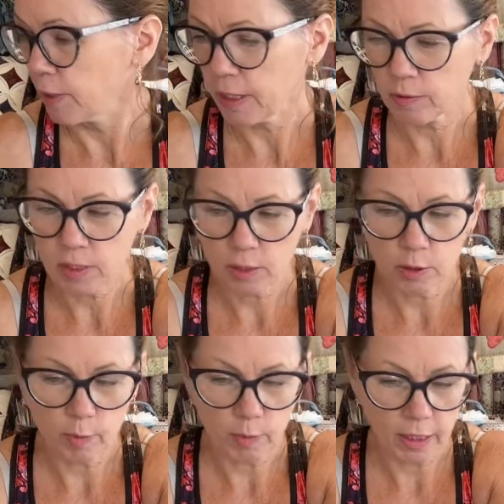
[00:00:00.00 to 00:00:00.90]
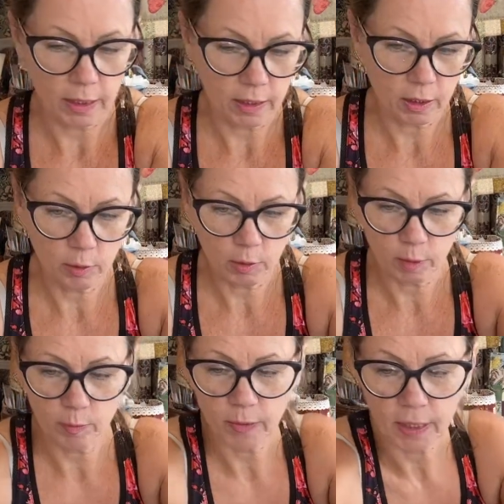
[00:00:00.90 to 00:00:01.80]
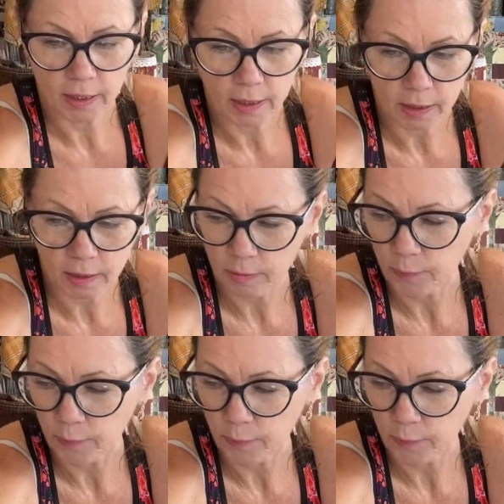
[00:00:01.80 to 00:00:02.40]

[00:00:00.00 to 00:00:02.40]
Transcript: else can you make? You can make